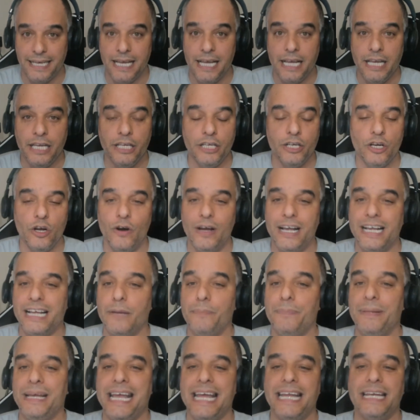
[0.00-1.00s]
You know, it could
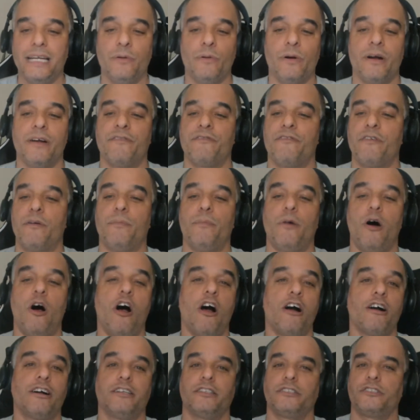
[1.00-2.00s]
be anywhere from
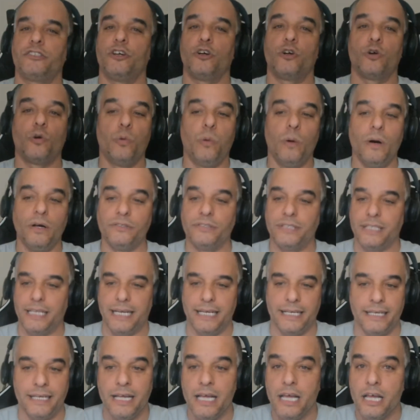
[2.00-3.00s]
art to
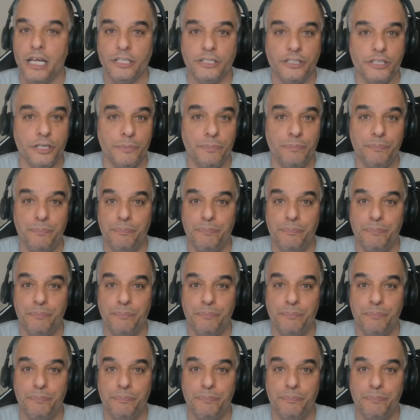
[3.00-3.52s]
quilting to